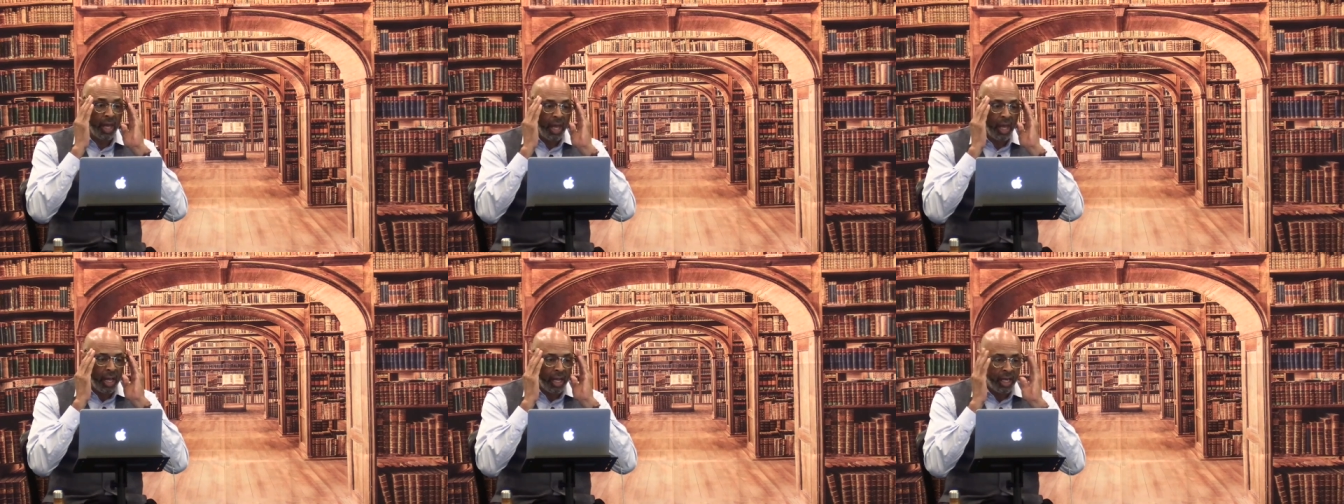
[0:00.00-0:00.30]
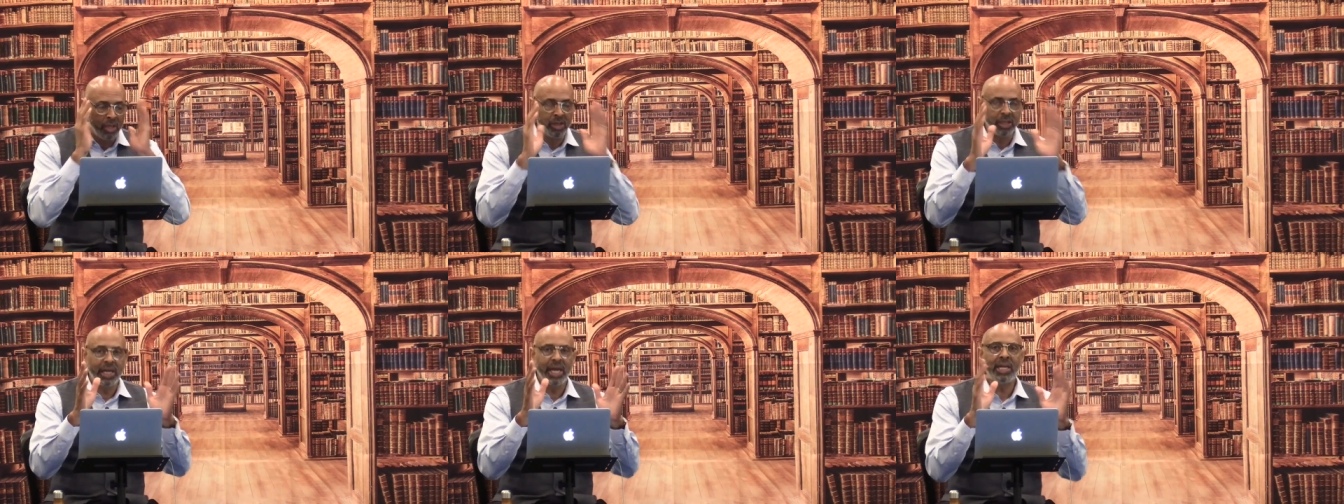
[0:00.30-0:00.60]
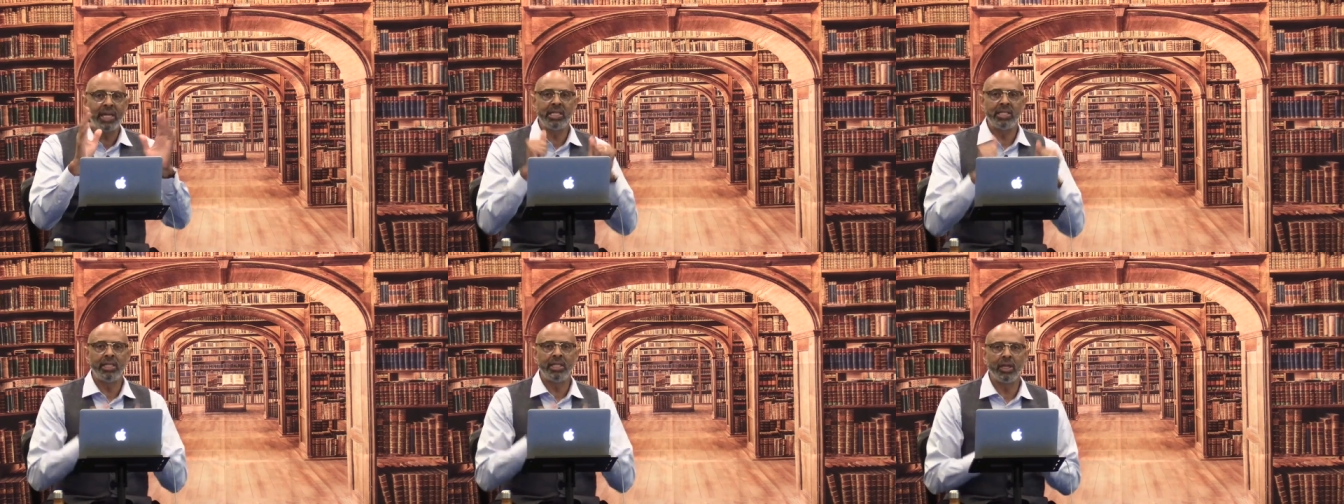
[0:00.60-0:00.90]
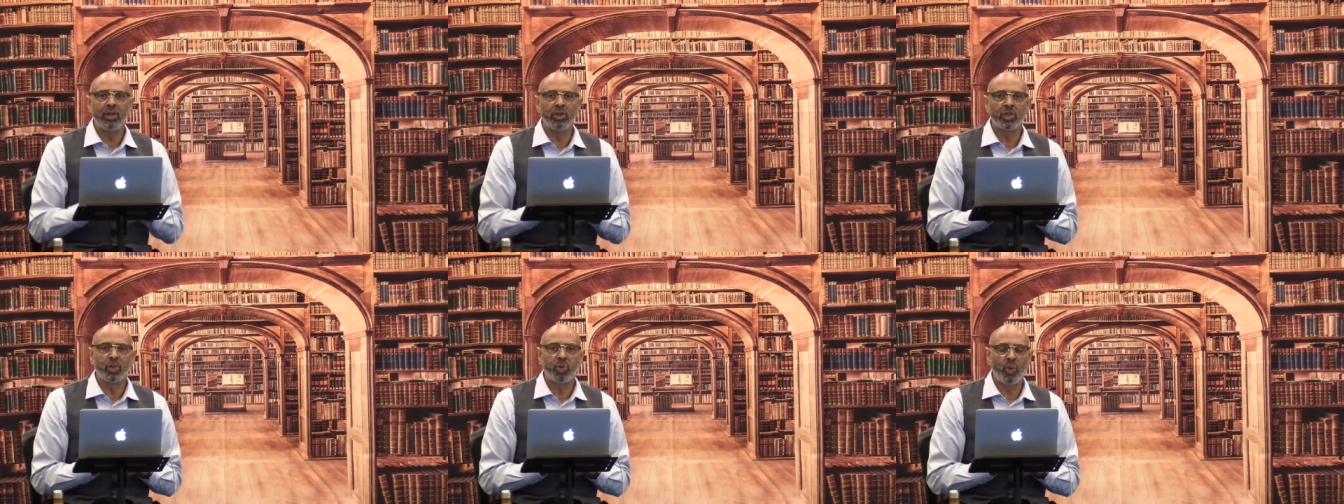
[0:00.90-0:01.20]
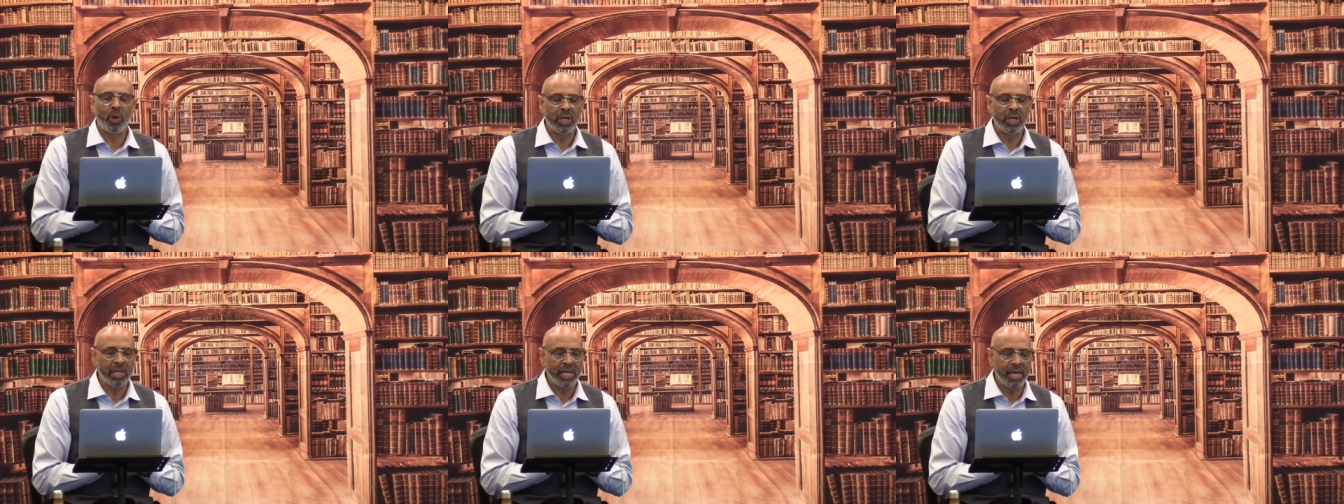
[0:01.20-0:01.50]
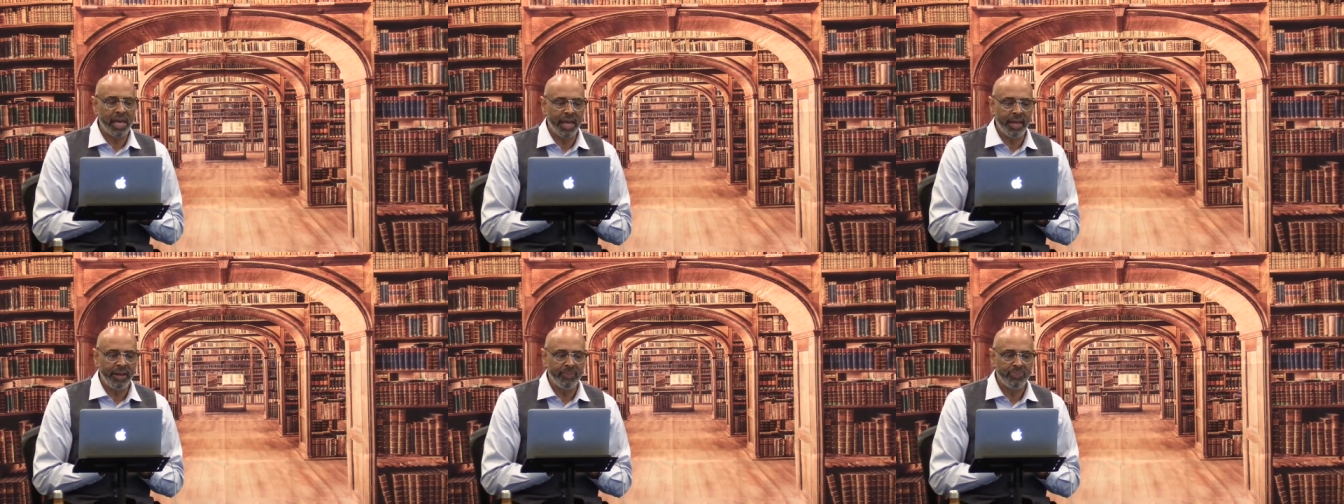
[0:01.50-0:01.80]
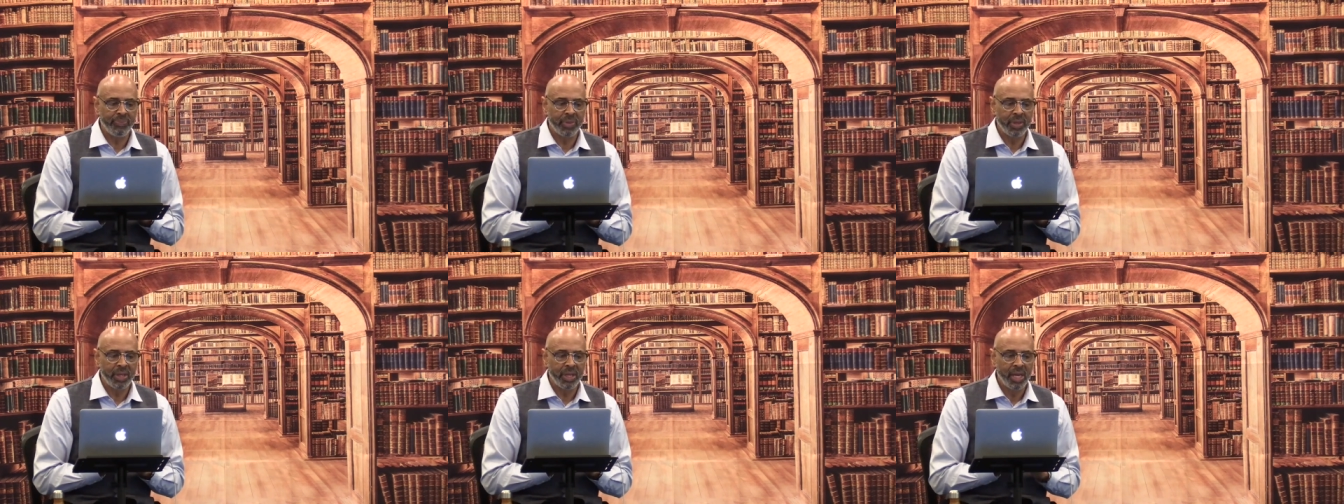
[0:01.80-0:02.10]
Look at Ezekiel 28,
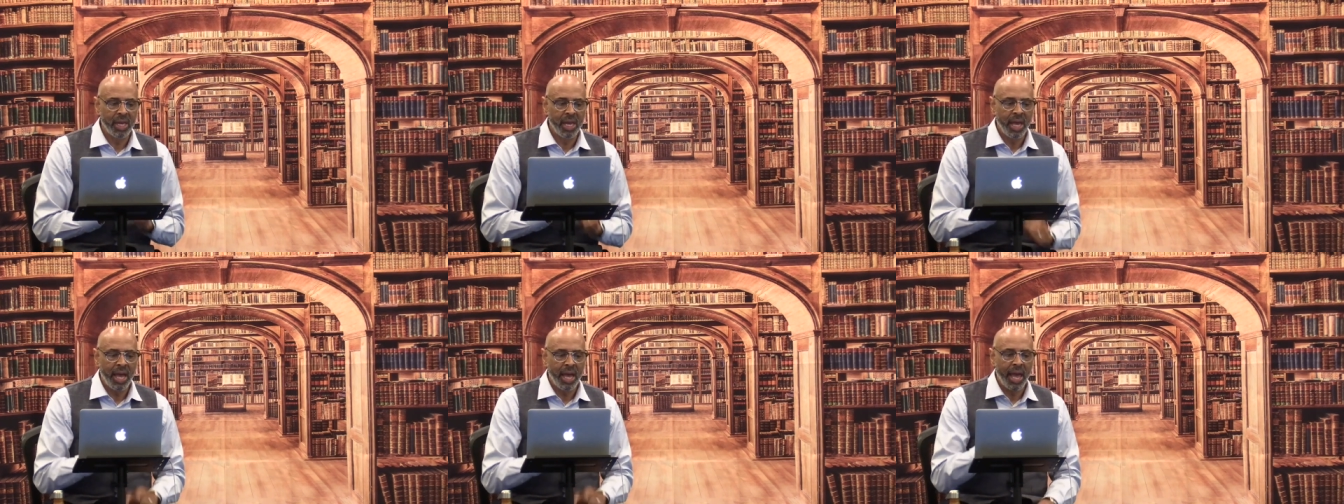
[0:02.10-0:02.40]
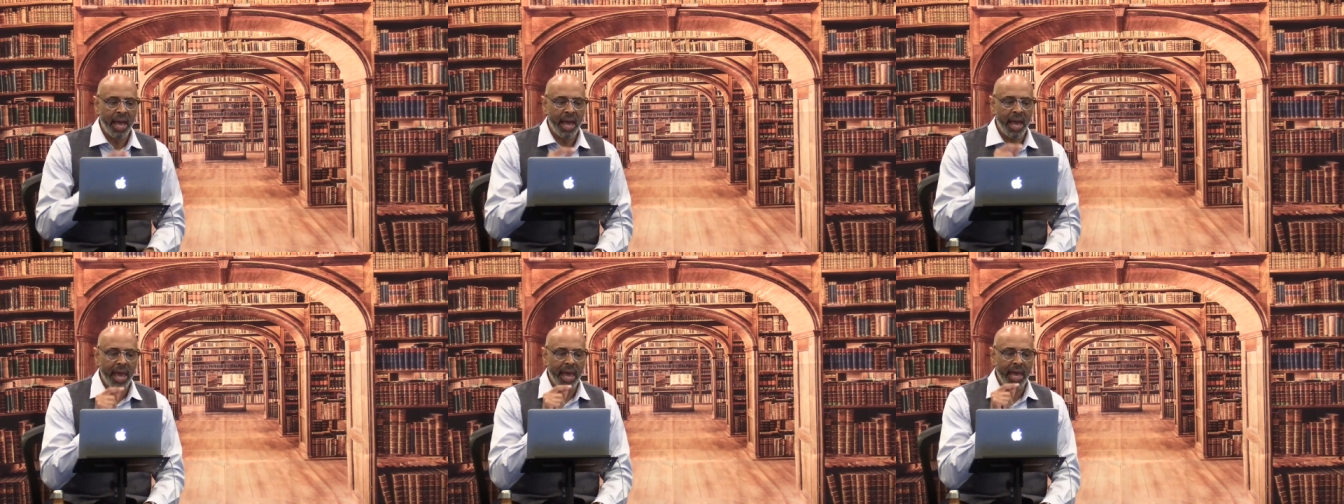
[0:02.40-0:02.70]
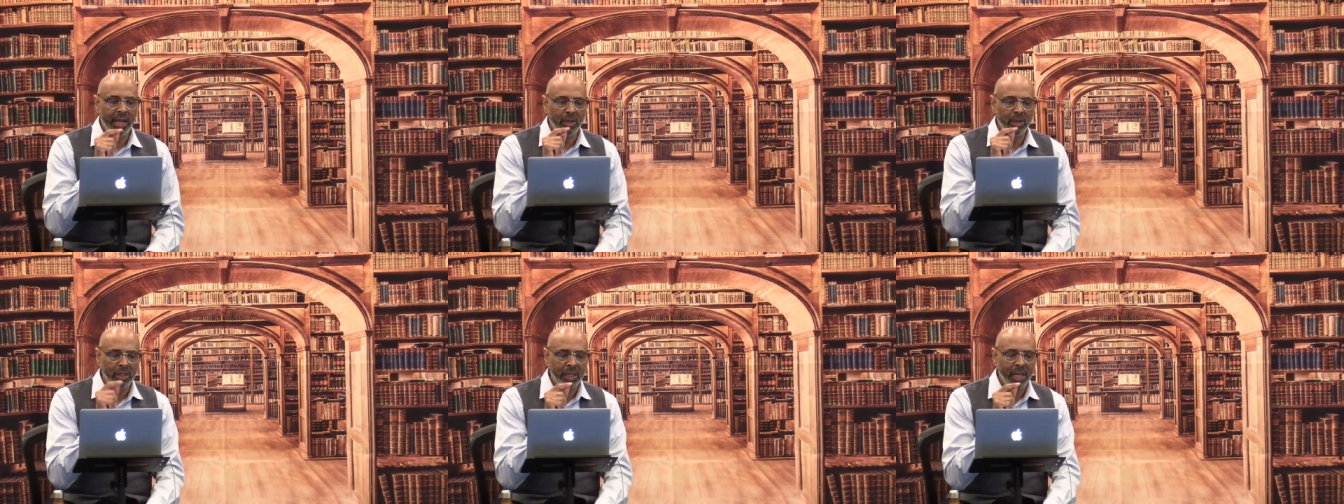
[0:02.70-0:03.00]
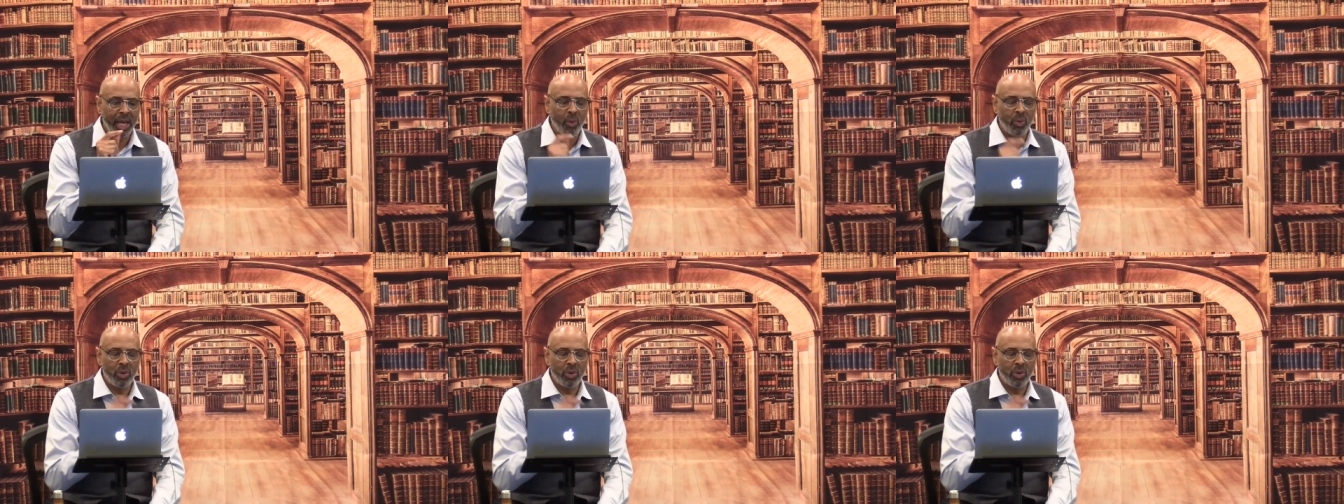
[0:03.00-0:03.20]
and look at what it